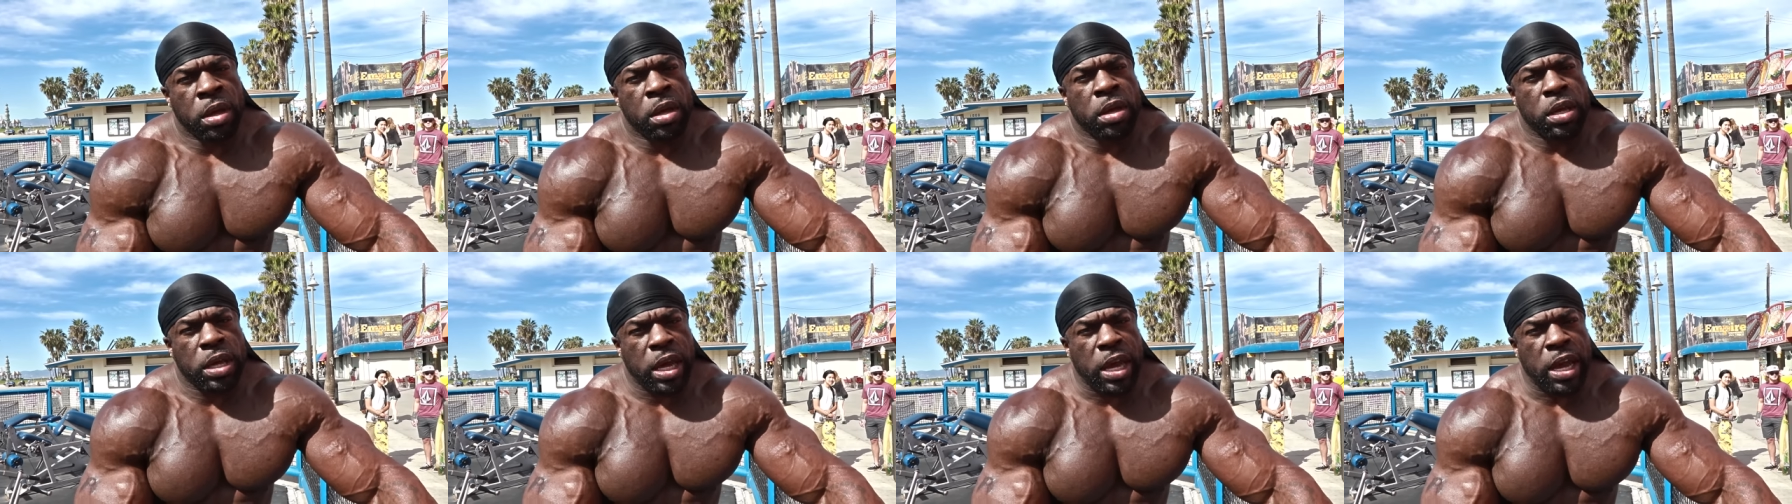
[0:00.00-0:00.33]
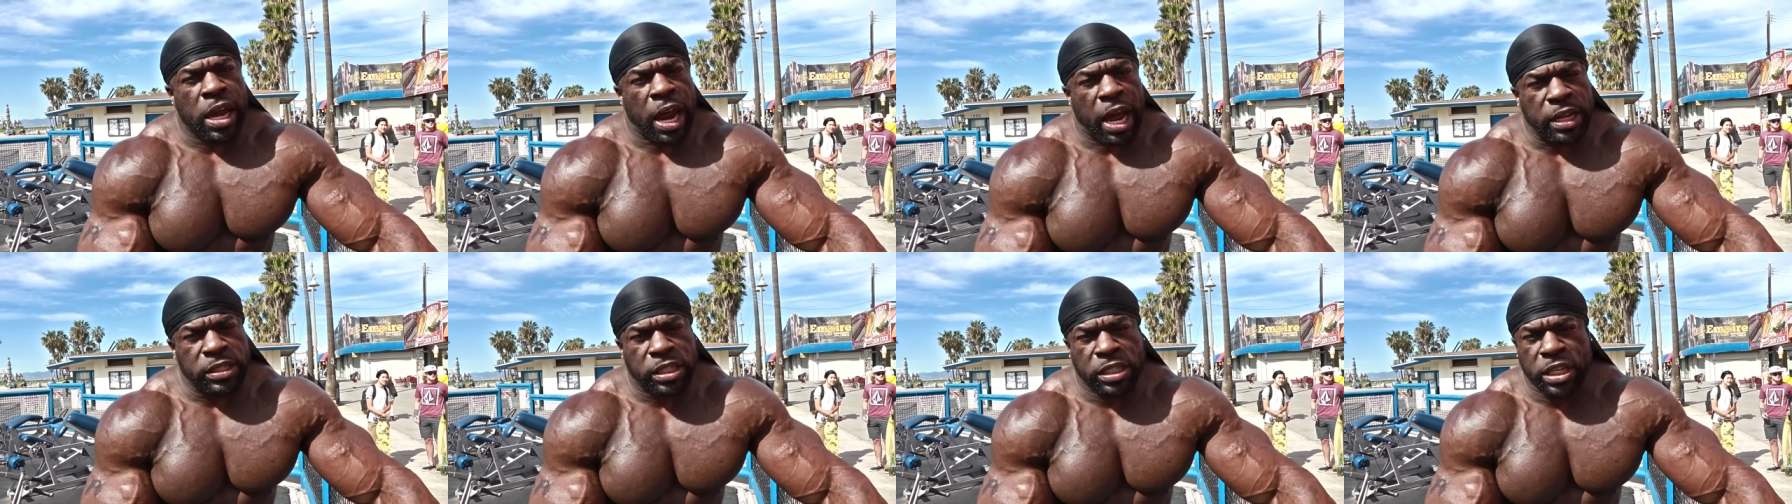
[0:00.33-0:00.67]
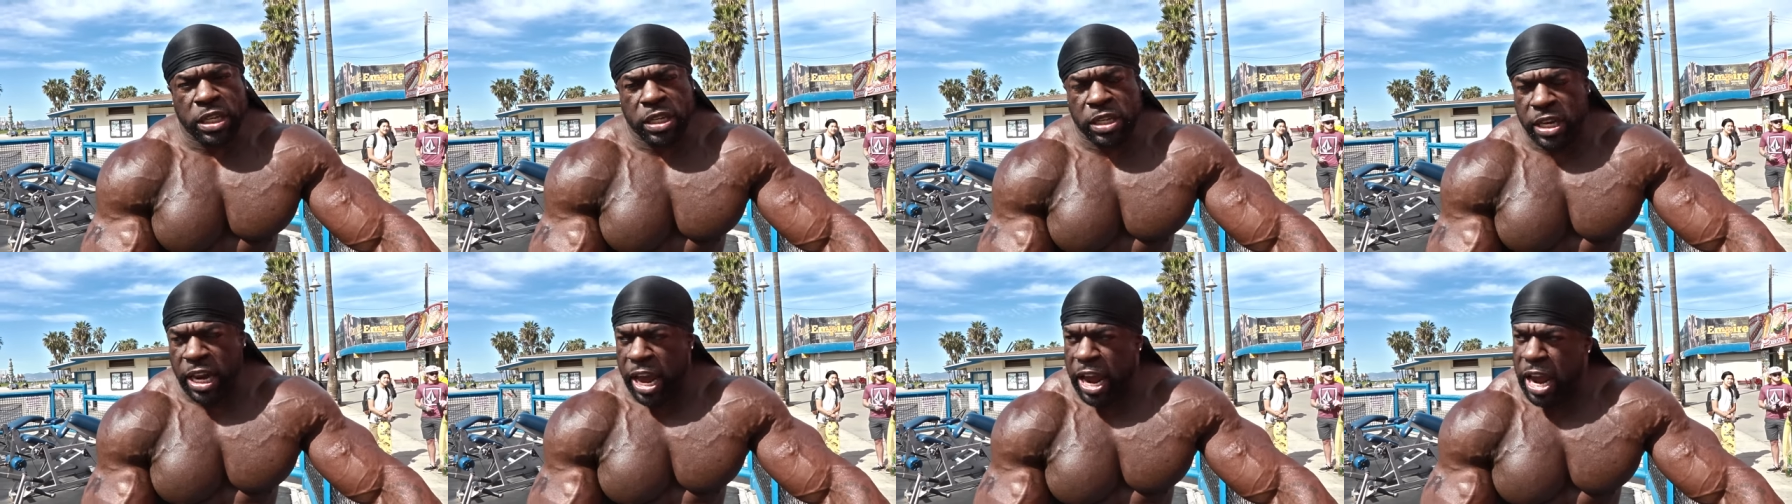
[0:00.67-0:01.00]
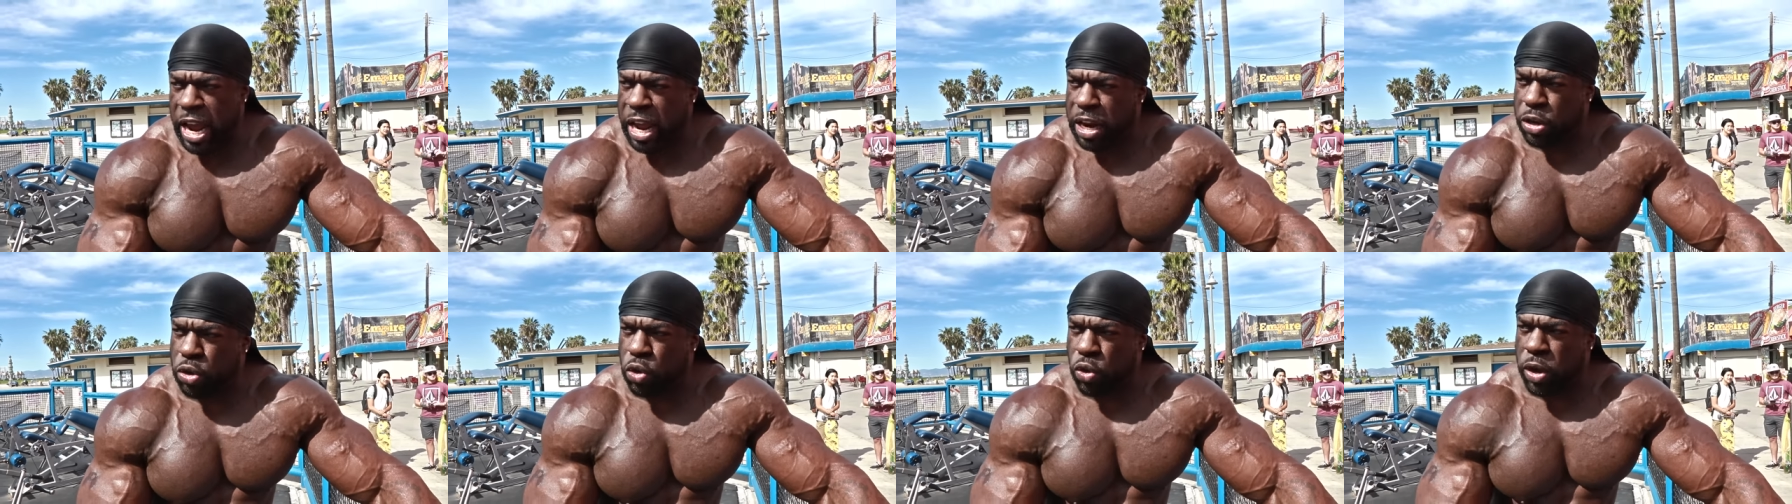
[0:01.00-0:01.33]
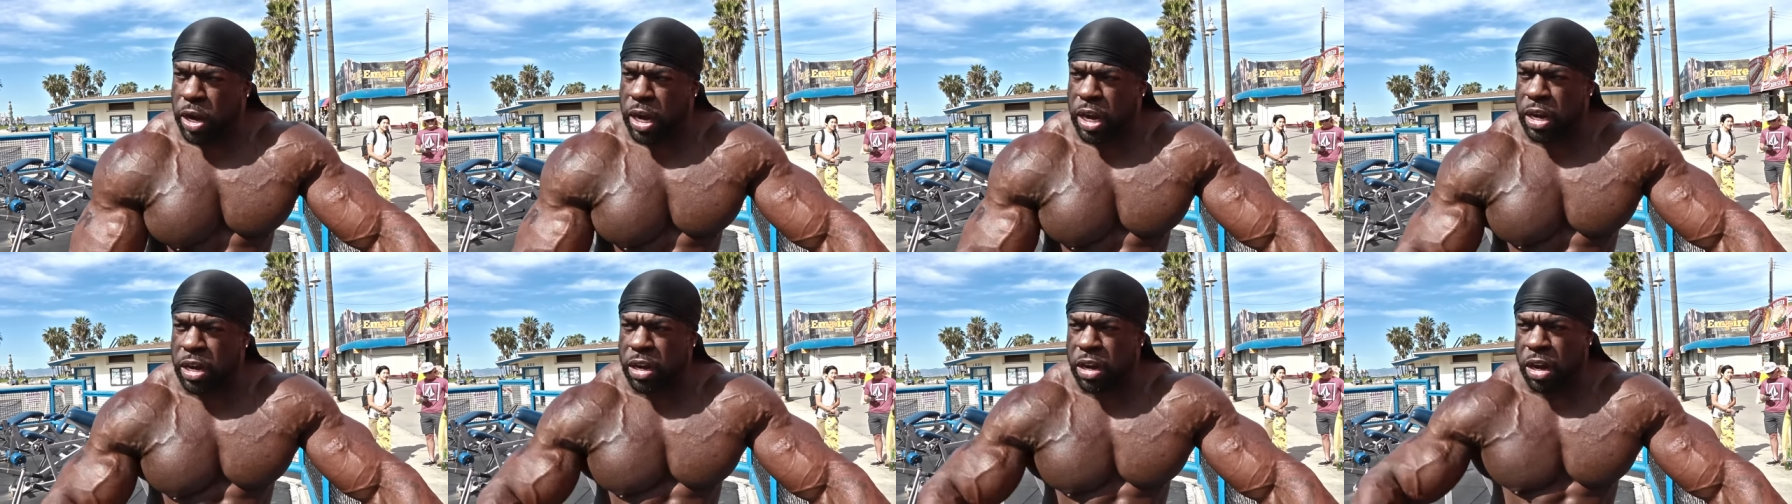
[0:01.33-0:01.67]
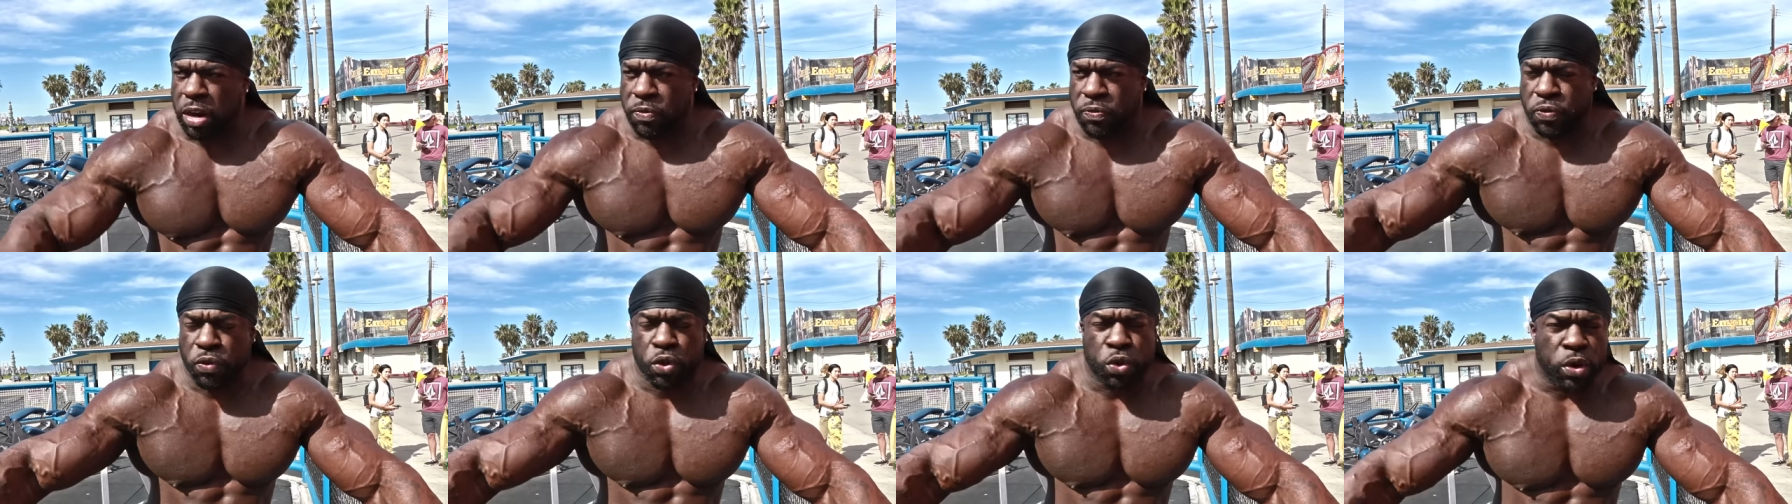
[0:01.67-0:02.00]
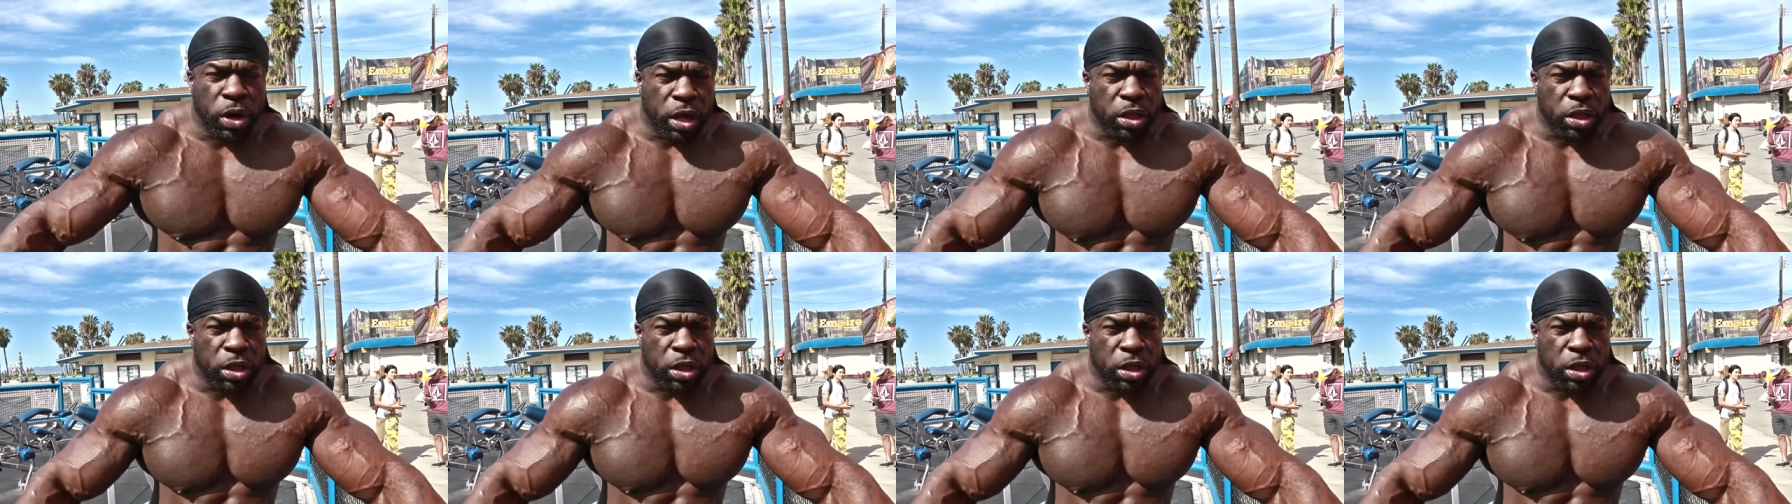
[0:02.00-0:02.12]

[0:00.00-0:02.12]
Yeah, I see Dan Green and a few